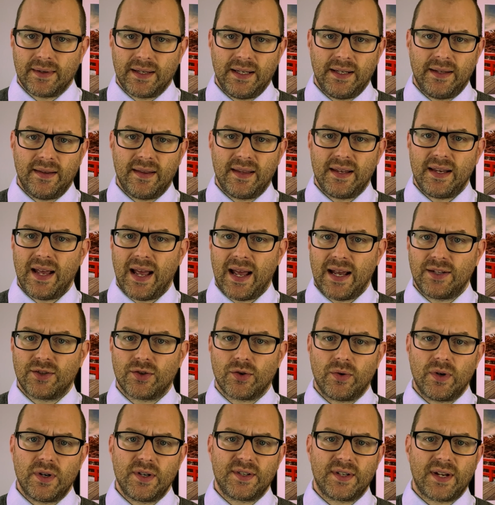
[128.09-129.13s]
in the
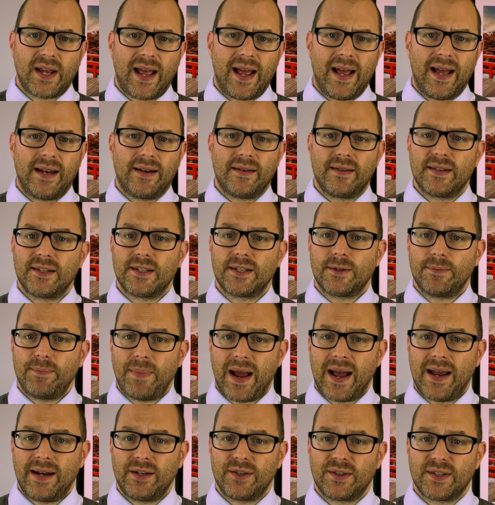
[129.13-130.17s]
Azores and the
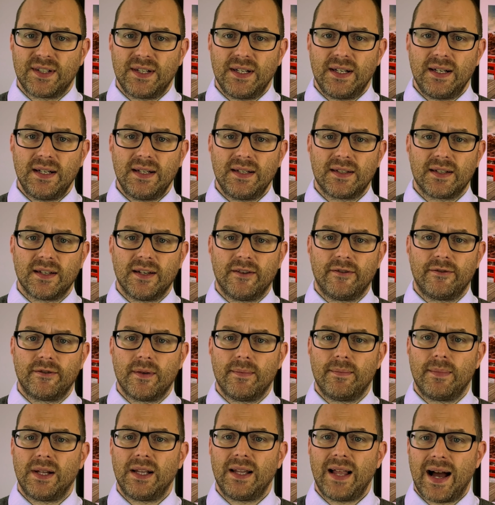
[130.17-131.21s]
Spanish cities of
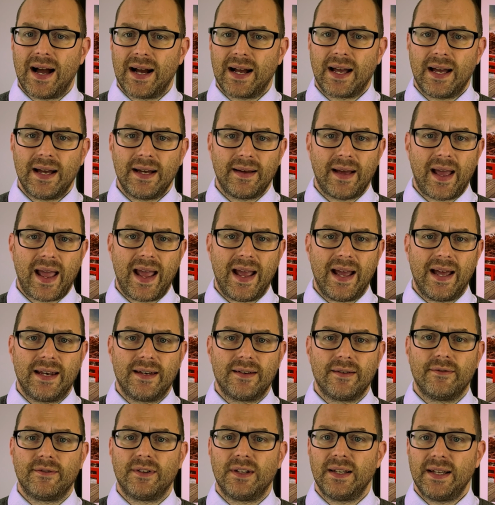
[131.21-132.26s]
Malaga and
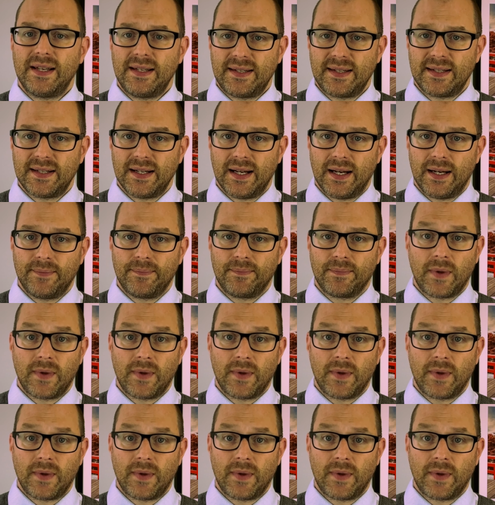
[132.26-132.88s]
Valencia.